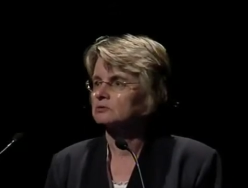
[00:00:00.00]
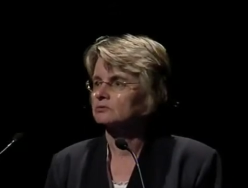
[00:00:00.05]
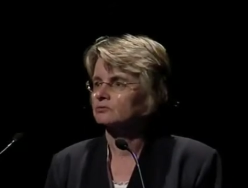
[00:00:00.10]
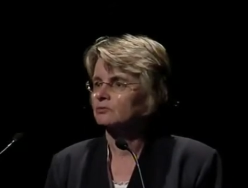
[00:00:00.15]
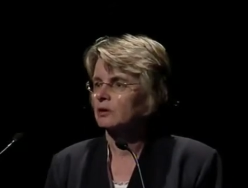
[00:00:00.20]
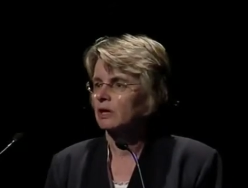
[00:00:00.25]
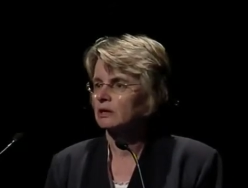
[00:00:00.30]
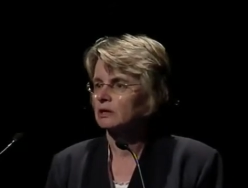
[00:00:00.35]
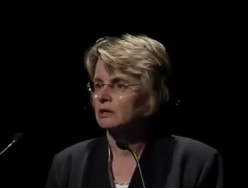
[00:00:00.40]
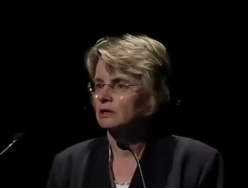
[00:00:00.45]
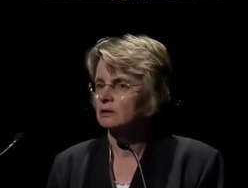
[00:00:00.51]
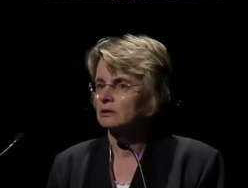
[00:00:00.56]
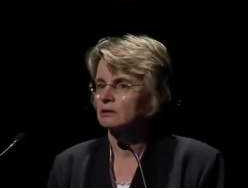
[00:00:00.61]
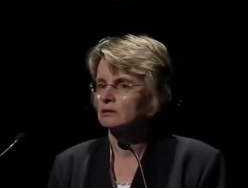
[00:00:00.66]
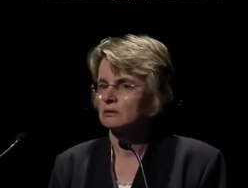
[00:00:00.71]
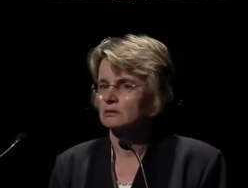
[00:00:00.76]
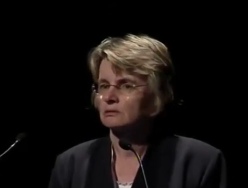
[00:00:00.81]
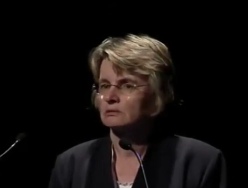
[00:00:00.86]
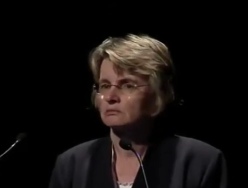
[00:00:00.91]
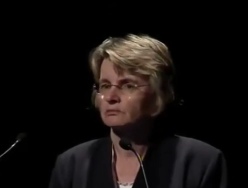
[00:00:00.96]
running
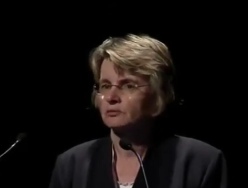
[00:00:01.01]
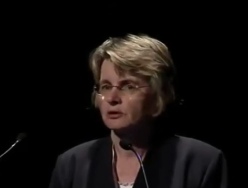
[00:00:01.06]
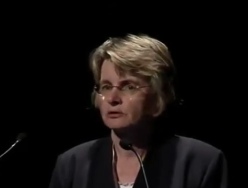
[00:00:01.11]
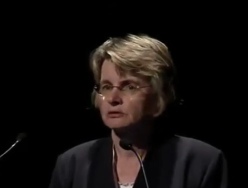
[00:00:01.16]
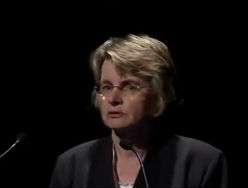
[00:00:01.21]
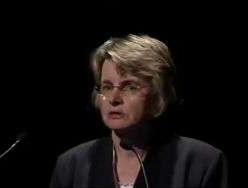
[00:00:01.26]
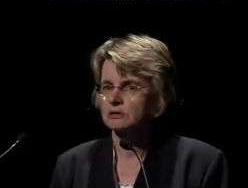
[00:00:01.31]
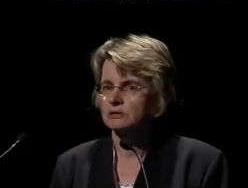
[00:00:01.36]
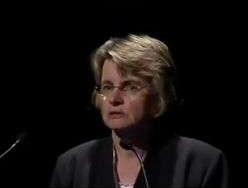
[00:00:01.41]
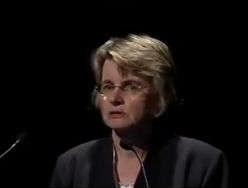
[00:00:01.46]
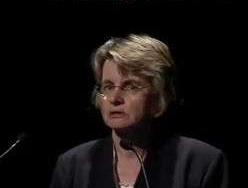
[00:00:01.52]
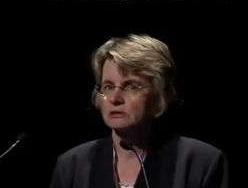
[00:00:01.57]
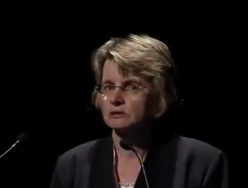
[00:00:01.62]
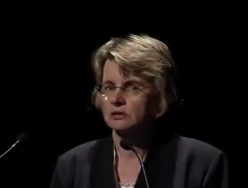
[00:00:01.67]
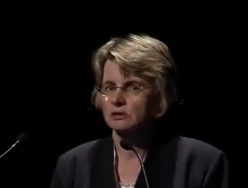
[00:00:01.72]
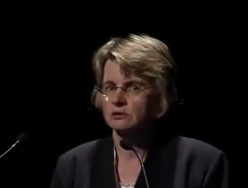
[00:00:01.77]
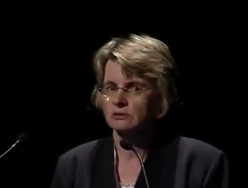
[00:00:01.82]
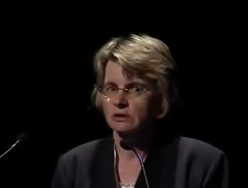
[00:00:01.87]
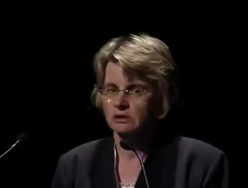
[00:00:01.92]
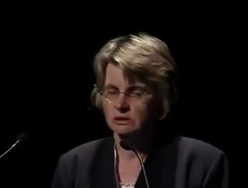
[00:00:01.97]
uh, processes and
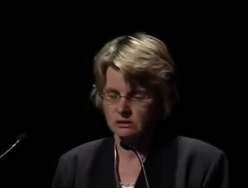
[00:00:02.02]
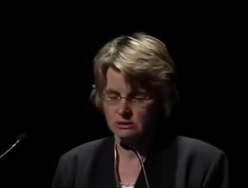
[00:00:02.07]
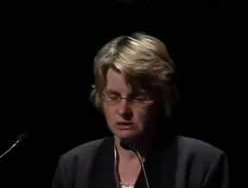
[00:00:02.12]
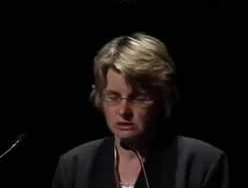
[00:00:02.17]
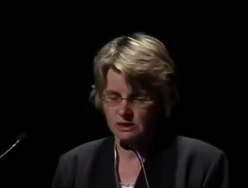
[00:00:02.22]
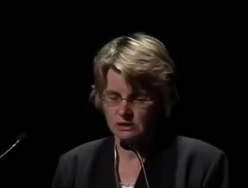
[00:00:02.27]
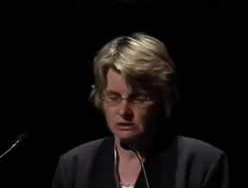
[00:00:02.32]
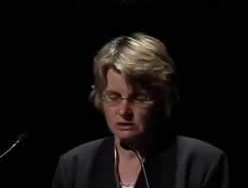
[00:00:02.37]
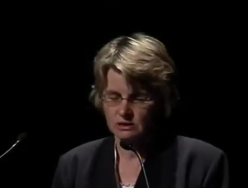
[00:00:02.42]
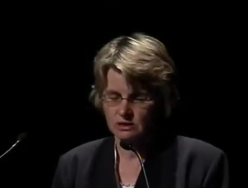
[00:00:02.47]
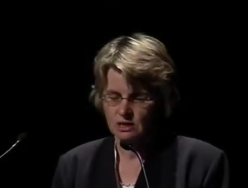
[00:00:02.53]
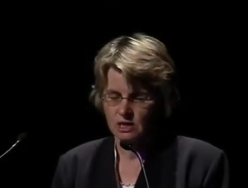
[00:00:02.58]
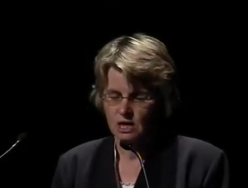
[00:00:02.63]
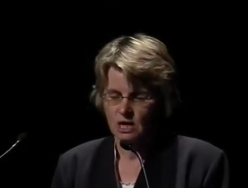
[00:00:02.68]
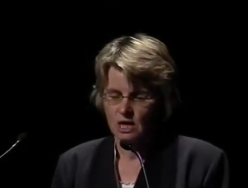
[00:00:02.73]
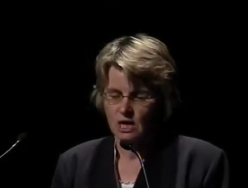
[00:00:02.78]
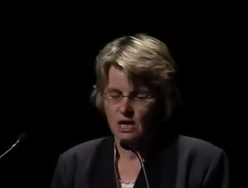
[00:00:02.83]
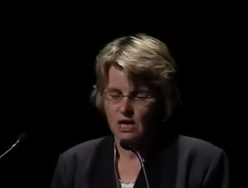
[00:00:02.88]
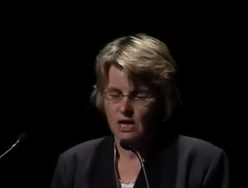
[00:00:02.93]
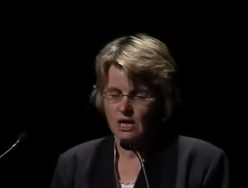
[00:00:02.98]
generating the data,
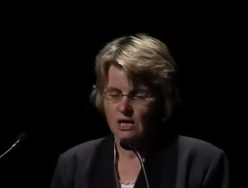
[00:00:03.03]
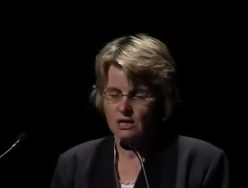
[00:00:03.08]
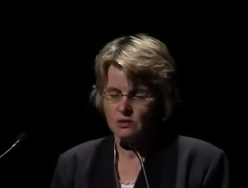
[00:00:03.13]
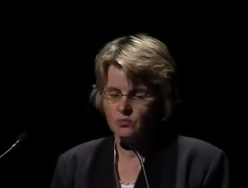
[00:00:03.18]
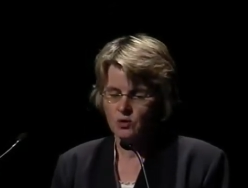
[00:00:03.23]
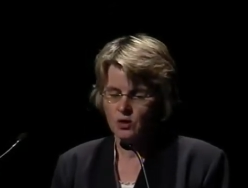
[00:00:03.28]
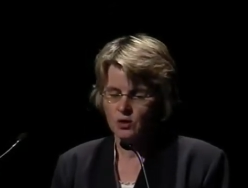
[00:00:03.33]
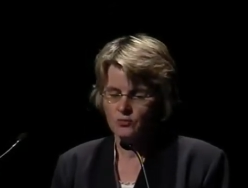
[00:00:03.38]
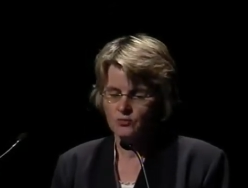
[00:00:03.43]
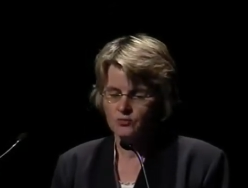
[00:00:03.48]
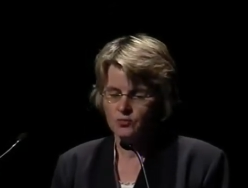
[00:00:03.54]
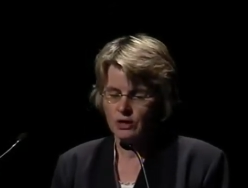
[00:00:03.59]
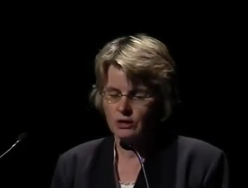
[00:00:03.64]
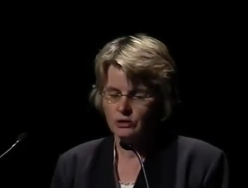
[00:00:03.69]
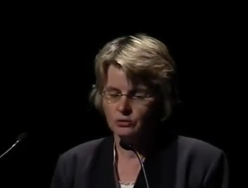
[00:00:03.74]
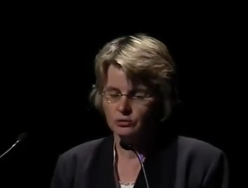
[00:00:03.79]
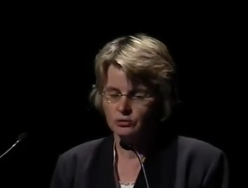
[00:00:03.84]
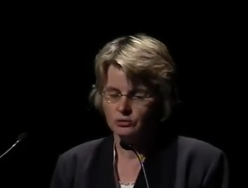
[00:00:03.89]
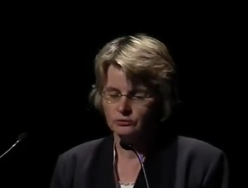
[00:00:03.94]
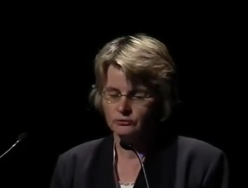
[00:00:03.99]
and what
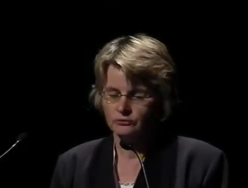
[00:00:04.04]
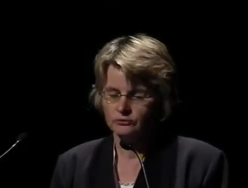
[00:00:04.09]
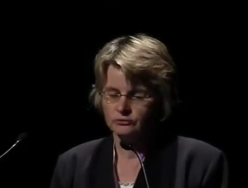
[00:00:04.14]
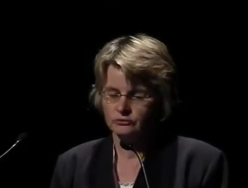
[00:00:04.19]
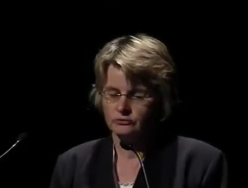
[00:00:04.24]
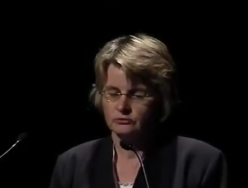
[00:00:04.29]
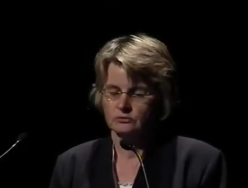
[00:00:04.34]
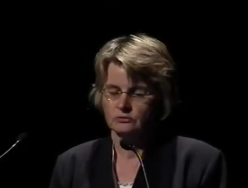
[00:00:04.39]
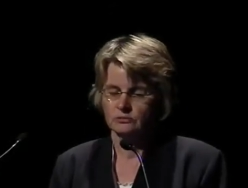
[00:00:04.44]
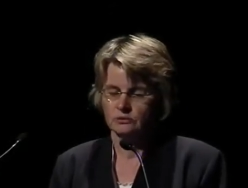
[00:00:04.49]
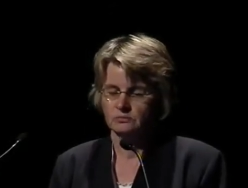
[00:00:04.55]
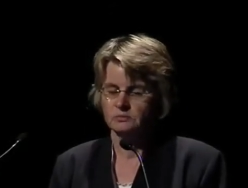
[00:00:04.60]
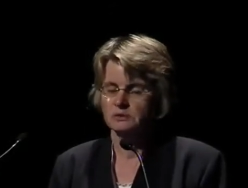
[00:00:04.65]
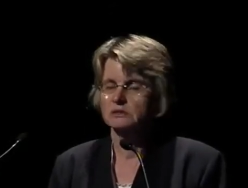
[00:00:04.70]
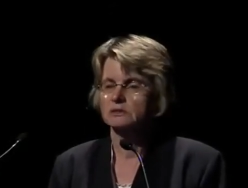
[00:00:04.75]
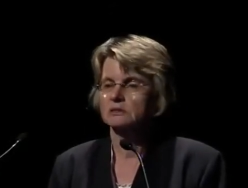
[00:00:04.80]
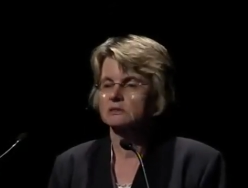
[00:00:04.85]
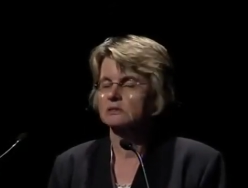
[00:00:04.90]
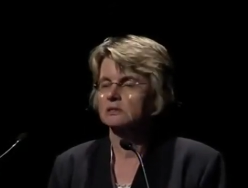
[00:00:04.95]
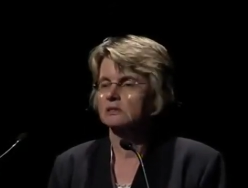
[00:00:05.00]
records the
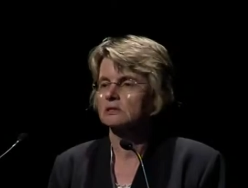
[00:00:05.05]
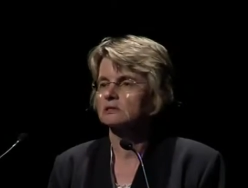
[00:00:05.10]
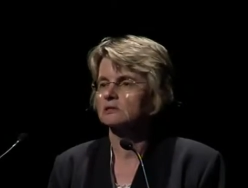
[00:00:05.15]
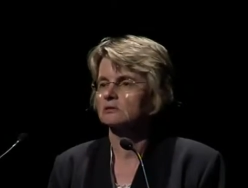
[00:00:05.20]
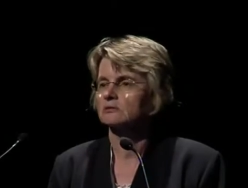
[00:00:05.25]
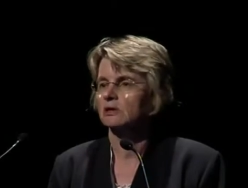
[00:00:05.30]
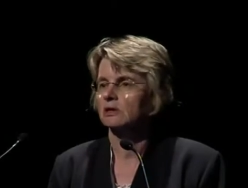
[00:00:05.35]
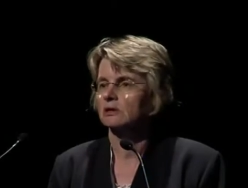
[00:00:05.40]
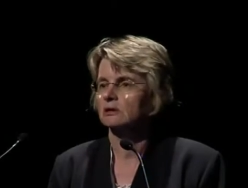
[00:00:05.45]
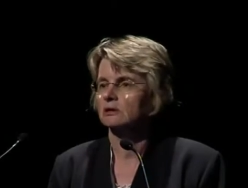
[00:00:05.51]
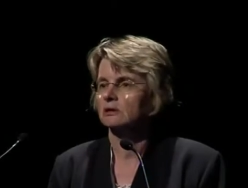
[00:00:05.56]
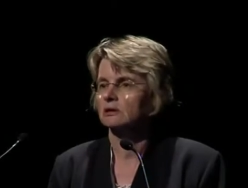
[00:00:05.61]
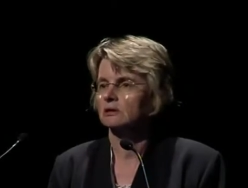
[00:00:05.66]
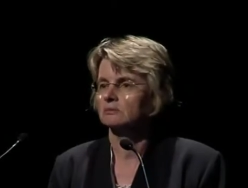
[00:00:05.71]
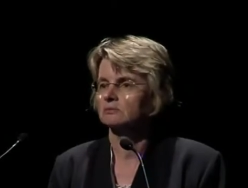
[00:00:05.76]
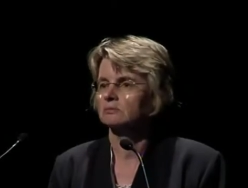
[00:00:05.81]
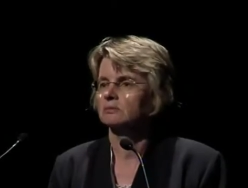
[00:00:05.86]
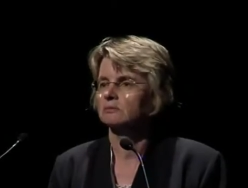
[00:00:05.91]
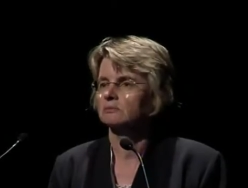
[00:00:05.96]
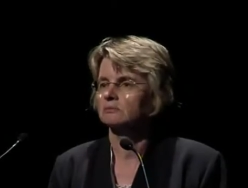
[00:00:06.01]
business needs to create and
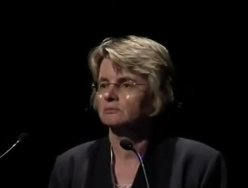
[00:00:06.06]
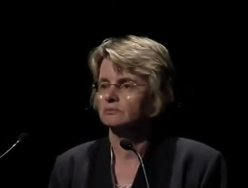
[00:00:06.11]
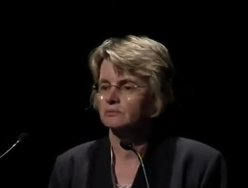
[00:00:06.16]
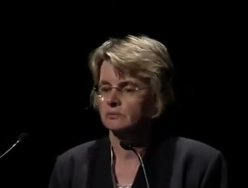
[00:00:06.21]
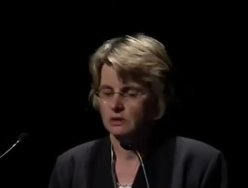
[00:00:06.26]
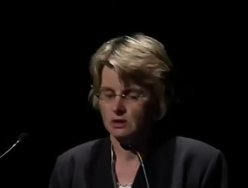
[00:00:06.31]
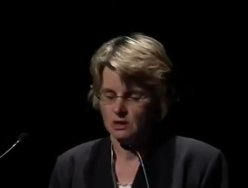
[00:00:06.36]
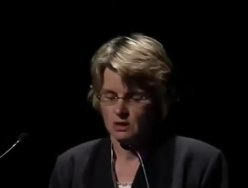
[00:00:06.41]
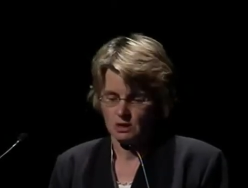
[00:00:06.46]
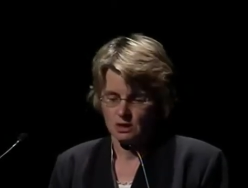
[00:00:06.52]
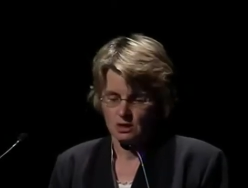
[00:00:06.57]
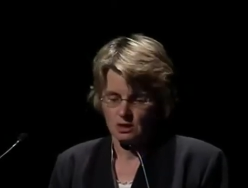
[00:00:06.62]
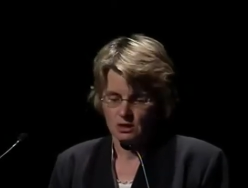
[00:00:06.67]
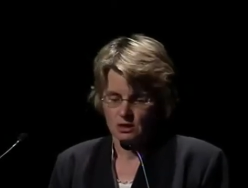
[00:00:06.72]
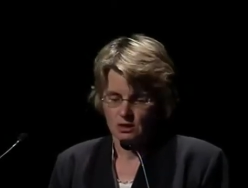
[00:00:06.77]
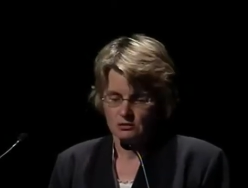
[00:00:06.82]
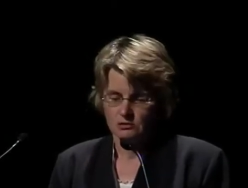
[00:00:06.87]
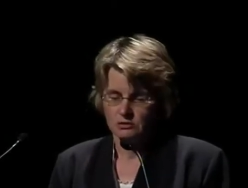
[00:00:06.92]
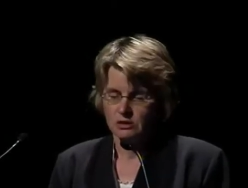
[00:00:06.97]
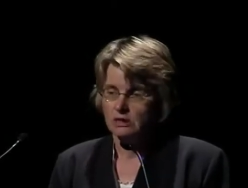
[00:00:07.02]
keep.
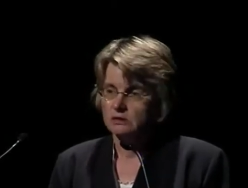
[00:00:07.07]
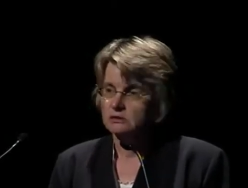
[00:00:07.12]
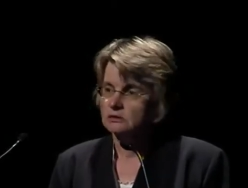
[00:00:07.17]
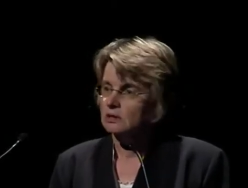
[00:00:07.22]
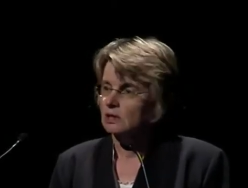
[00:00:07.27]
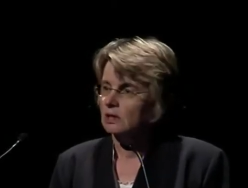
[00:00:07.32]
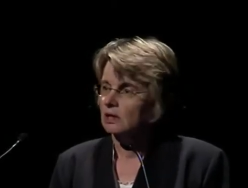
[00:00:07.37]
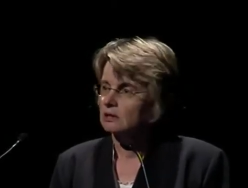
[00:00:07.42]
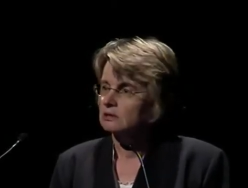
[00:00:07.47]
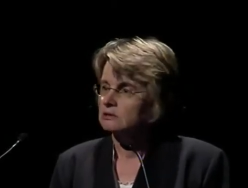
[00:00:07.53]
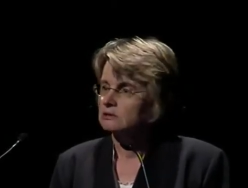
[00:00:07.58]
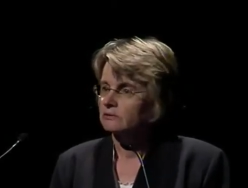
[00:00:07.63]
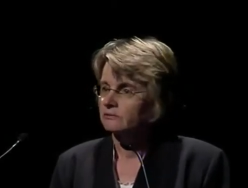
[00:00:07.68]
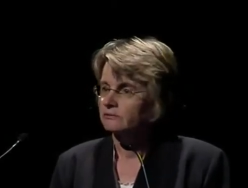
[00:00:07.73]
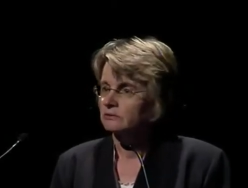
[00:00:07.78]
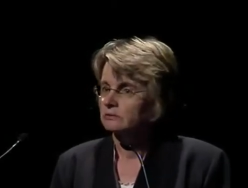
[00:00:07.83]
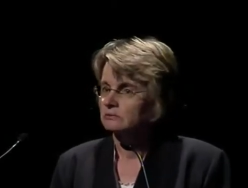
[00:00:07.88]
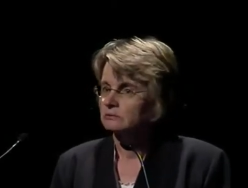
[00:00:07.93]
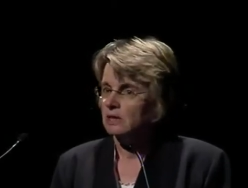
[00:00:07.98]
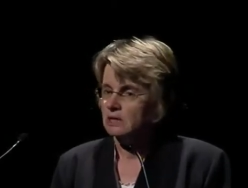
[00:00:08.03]
That's a
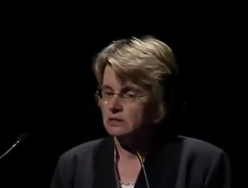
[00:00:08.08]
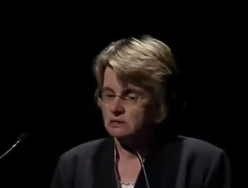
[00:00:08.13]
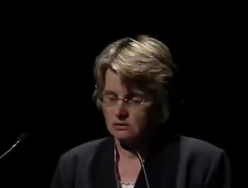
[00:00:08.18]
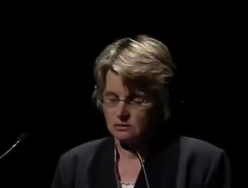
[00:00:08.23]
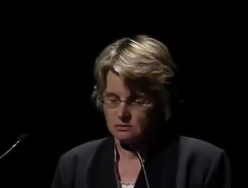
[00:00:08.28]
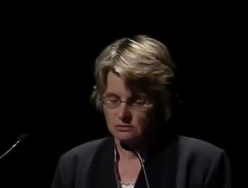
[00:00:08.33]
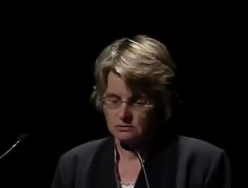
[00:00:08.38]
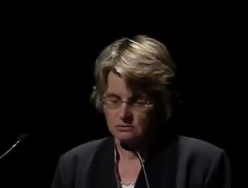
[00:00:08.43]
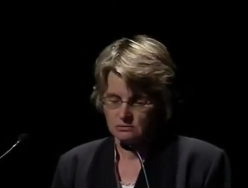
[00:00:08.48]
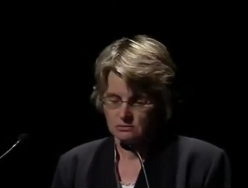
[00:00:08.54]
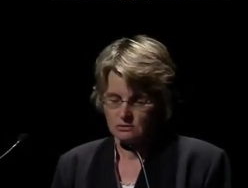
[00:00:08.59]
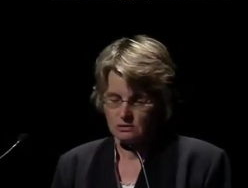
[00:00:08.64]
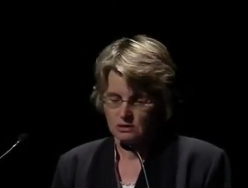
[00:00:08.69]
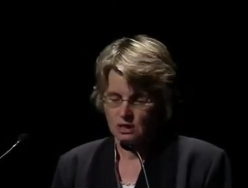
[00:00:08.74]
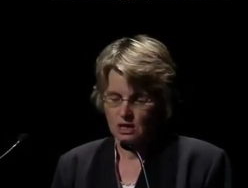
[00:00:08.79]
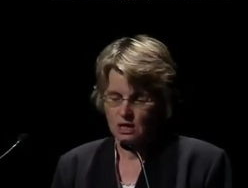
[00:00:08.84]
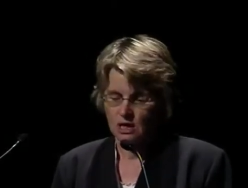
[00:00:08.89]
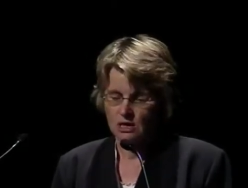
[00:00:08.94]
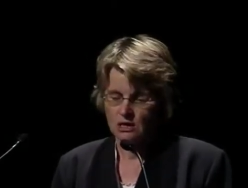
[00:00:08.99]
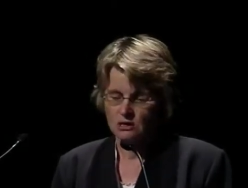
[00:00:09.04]
different matter.
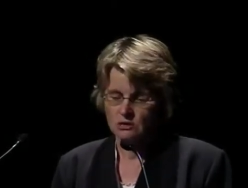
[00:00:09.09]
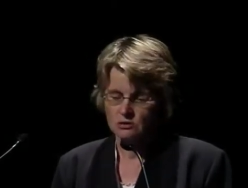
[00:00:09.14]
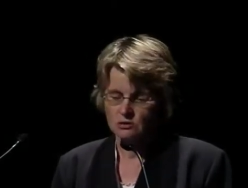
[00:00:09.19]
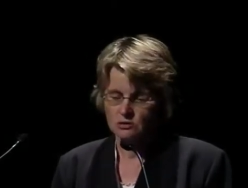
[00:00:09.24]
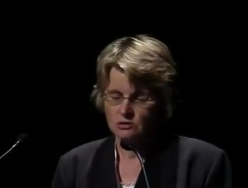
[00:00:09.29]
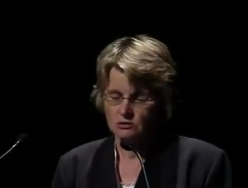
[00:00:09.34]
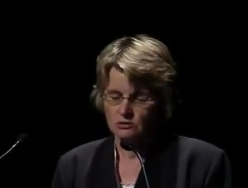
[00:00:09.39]
And